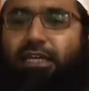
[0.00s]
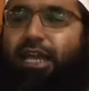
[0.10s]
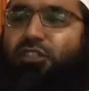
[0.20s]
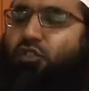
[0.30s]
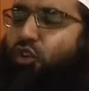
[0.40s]

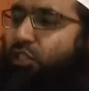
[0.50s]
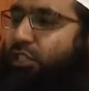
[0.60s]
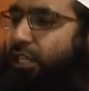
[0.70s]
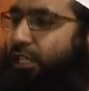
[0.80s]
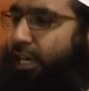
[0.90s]
He has
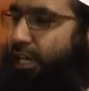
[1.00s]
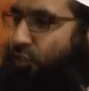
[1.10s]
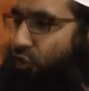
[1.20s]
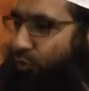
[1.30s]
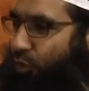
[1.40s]
quoted in
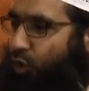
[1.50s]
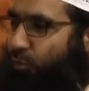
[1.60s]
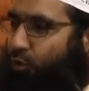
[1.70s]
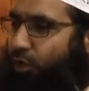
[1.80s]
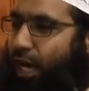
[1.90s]
his small
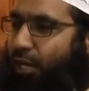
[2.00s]
book,